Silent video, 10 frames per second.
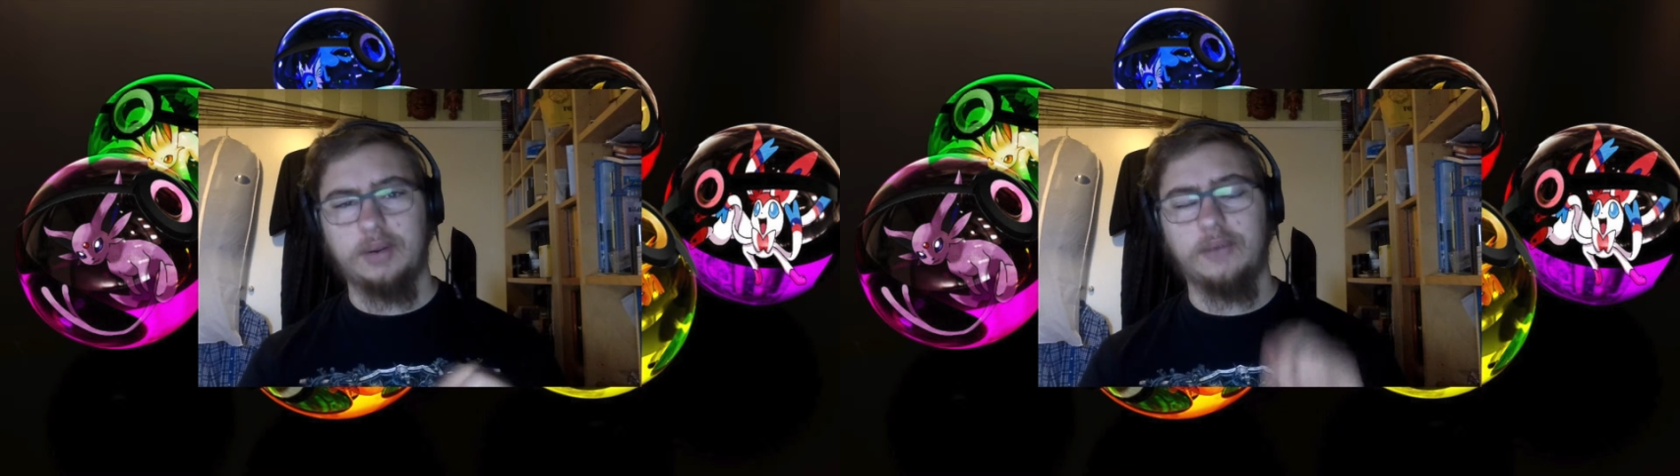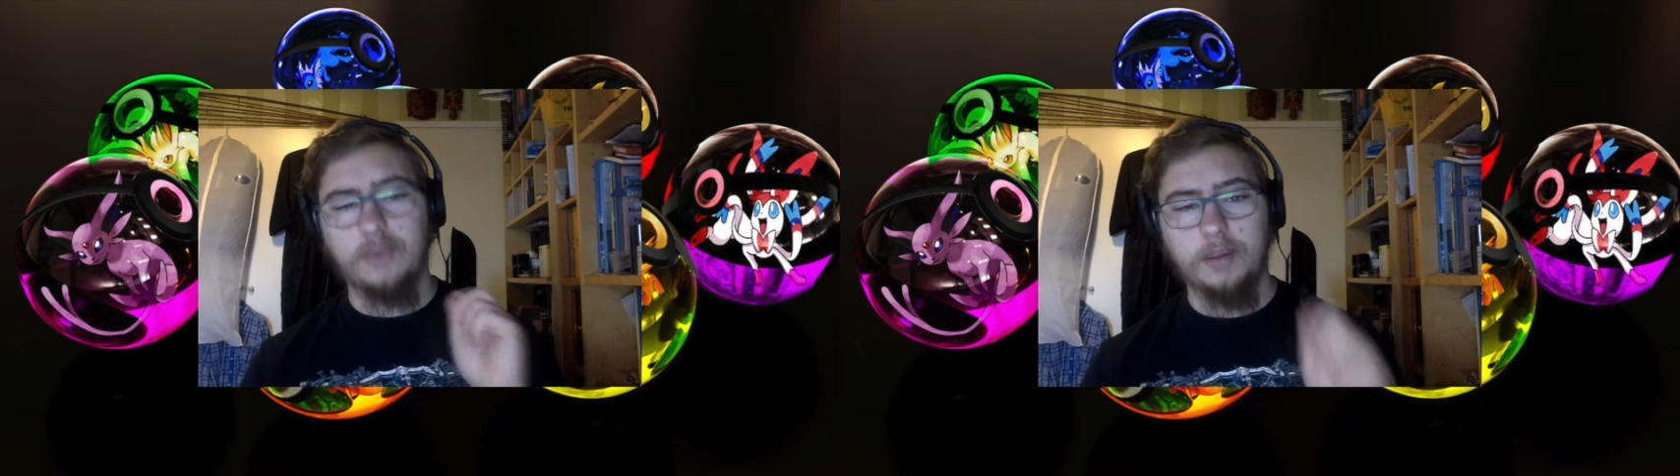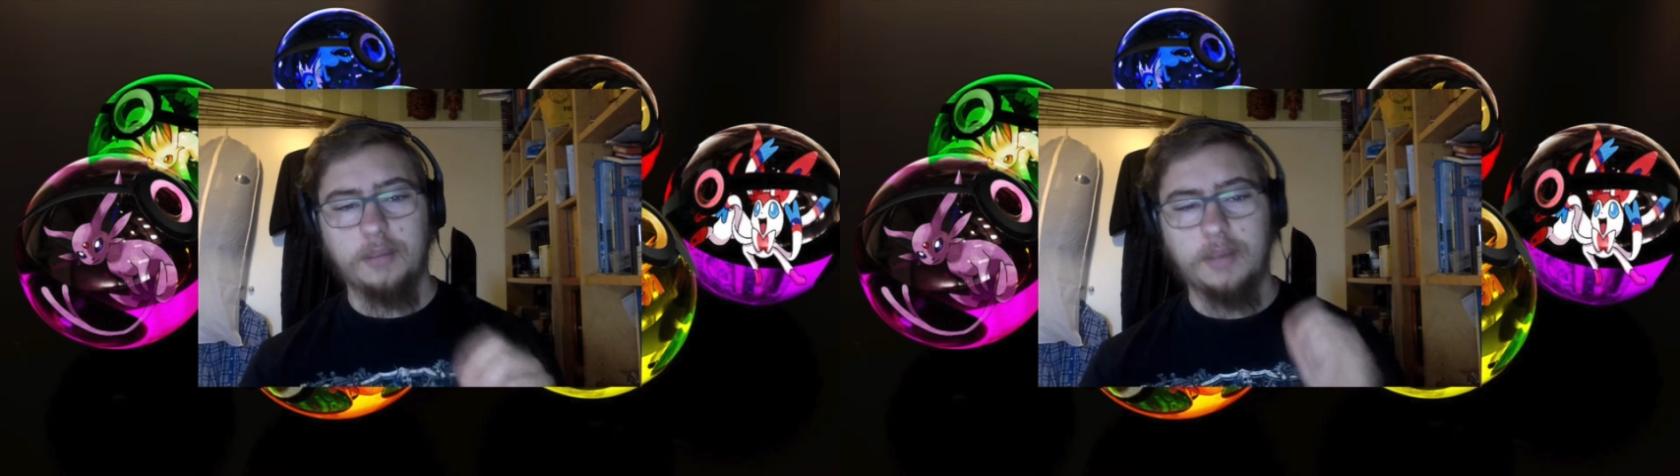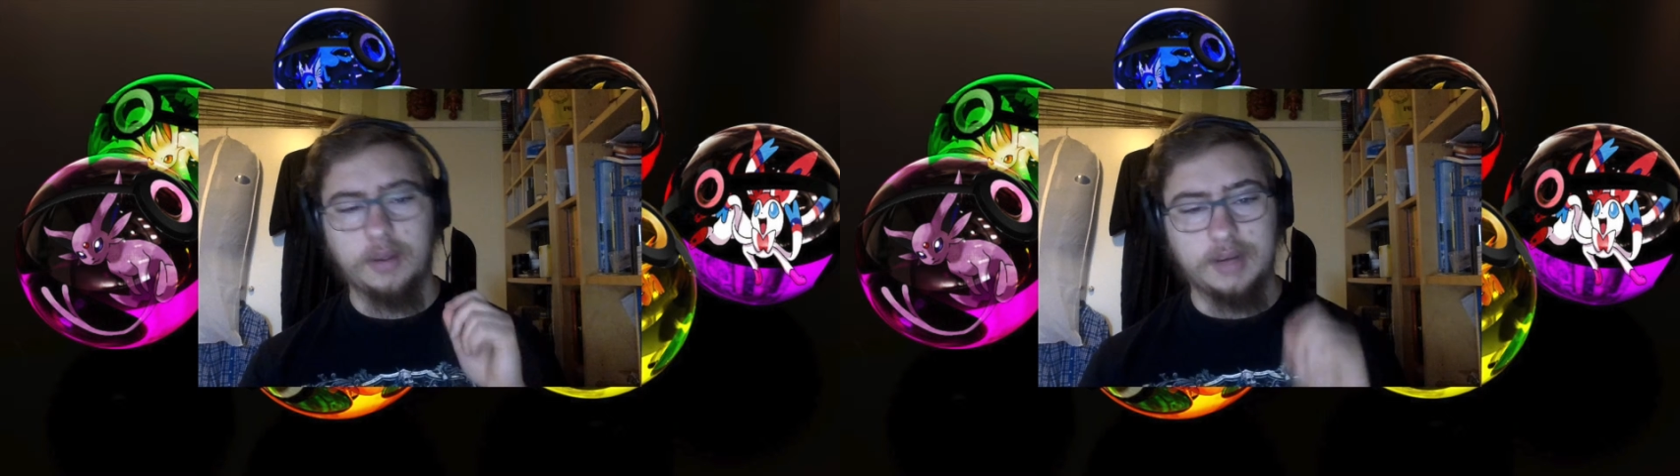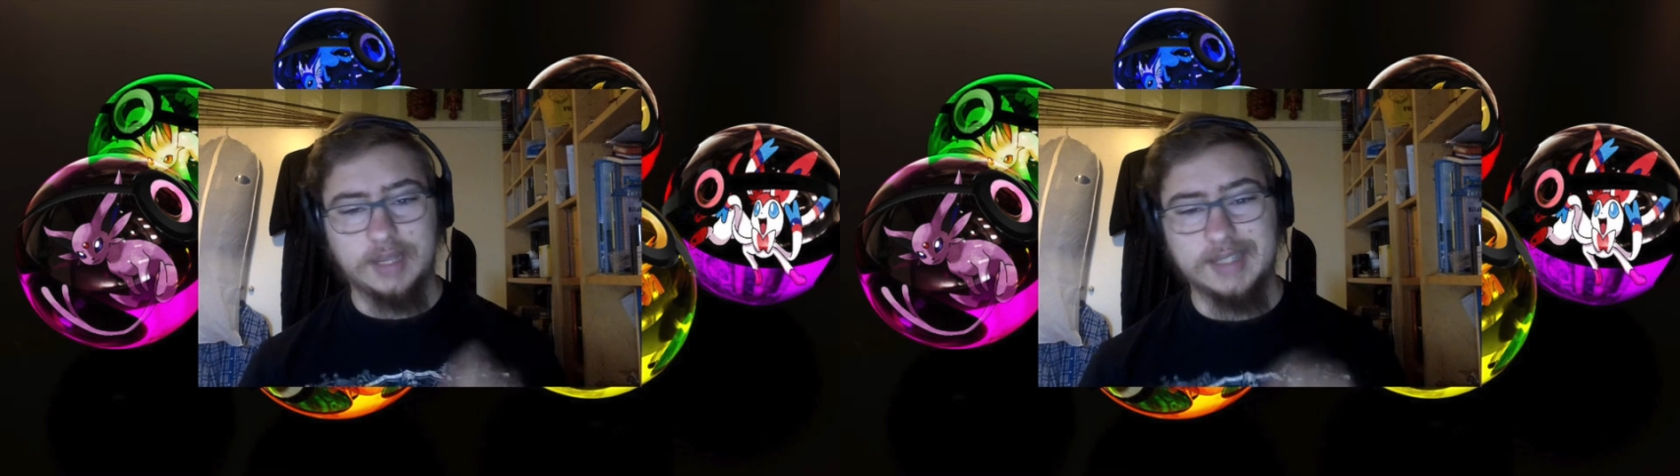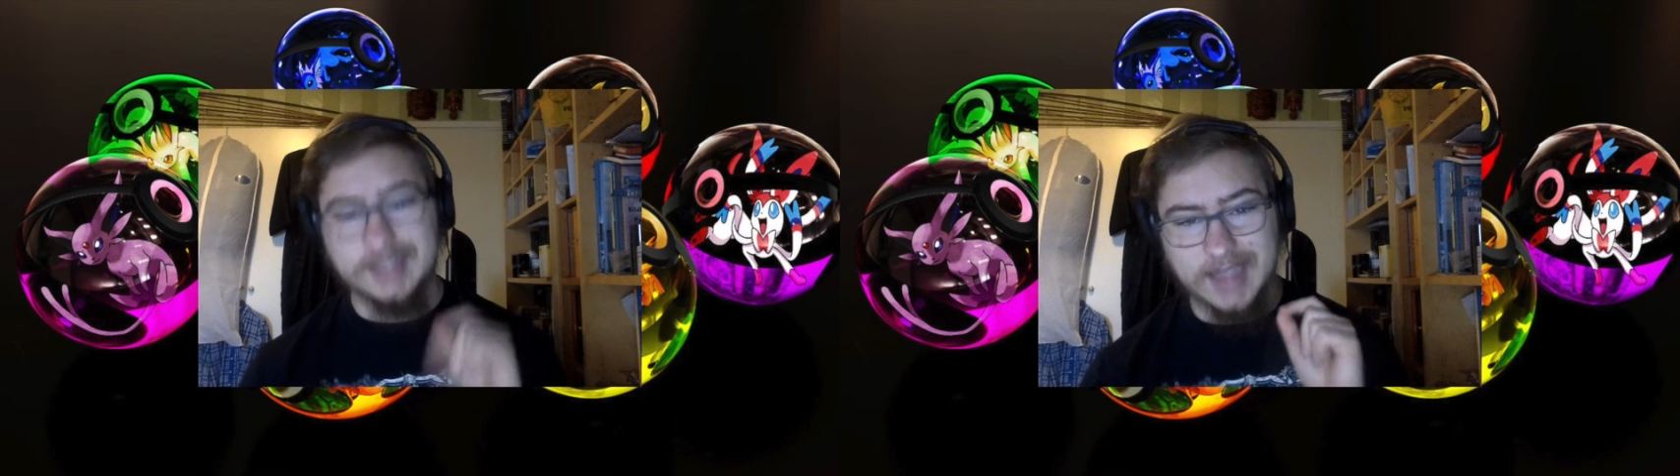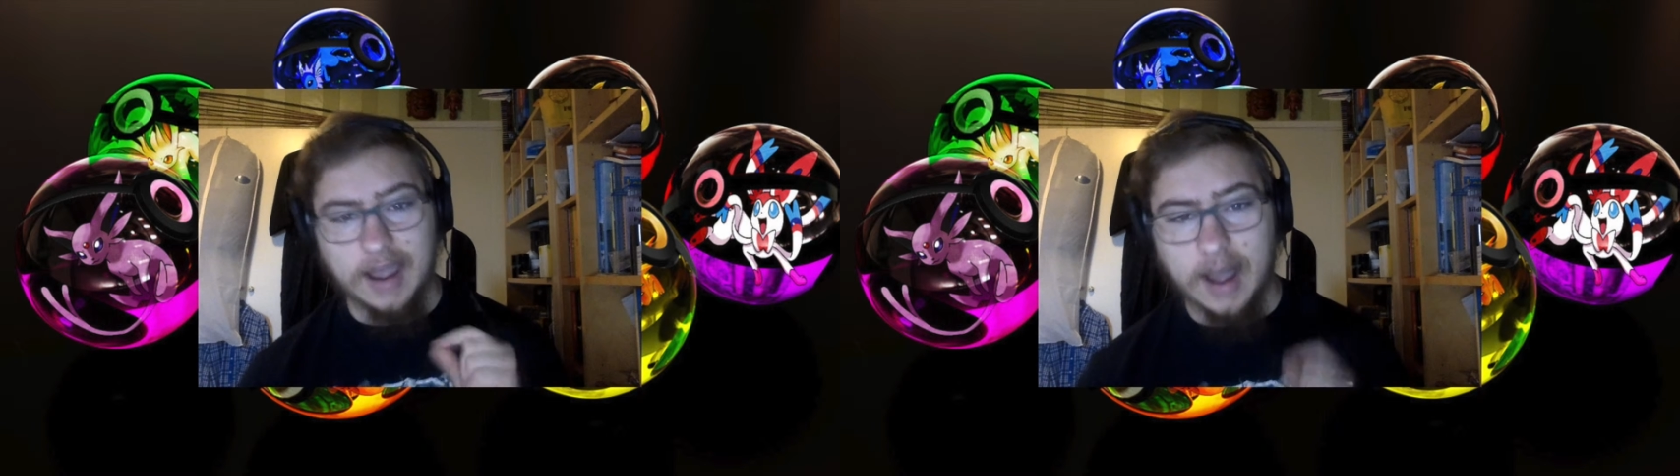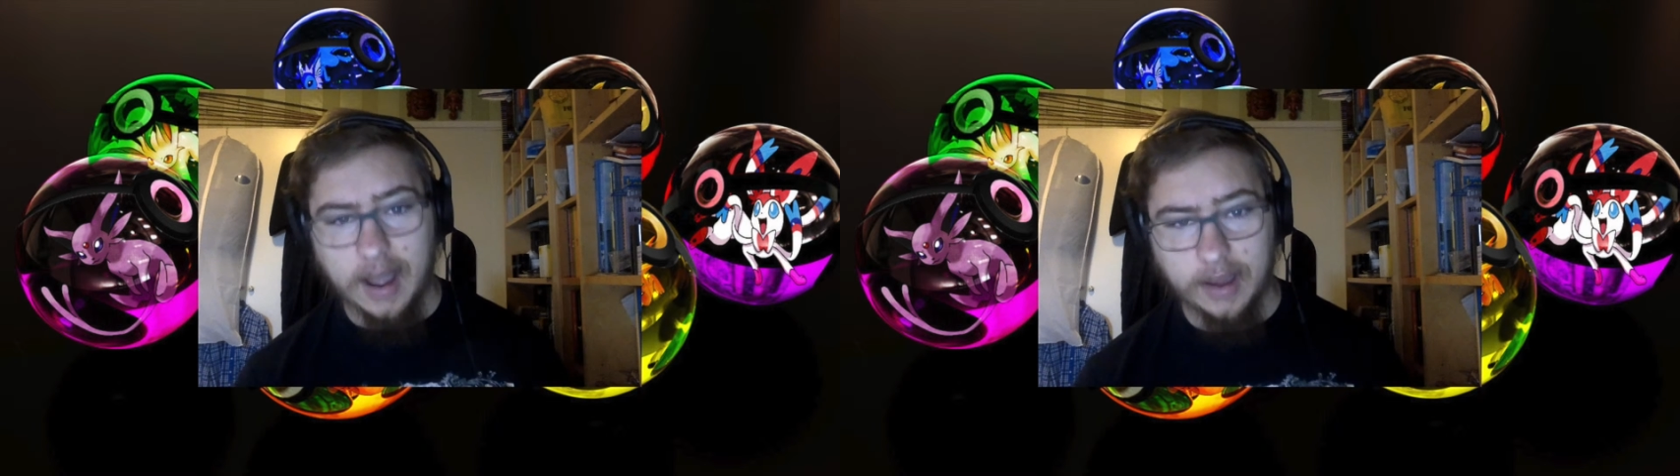are from this day
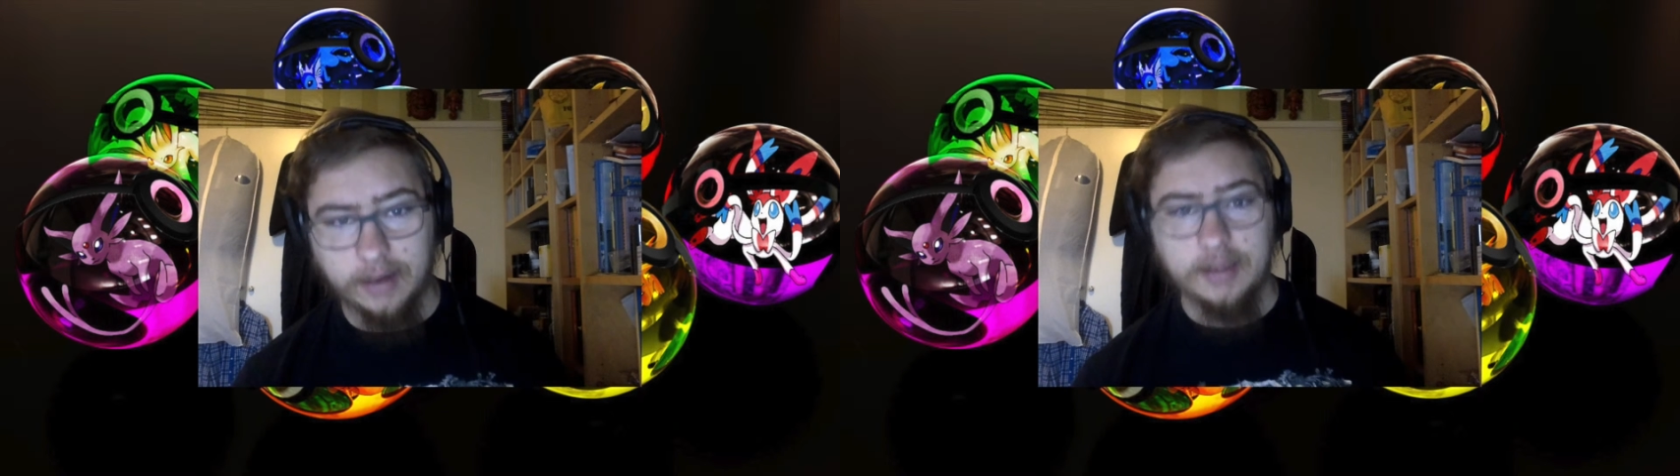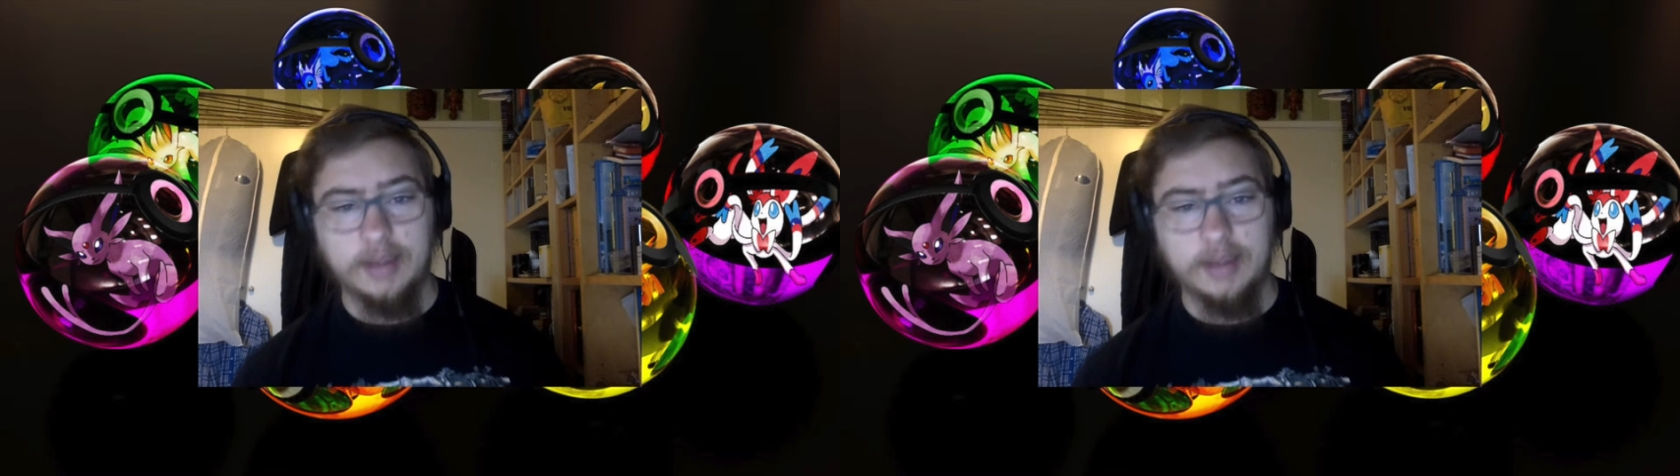on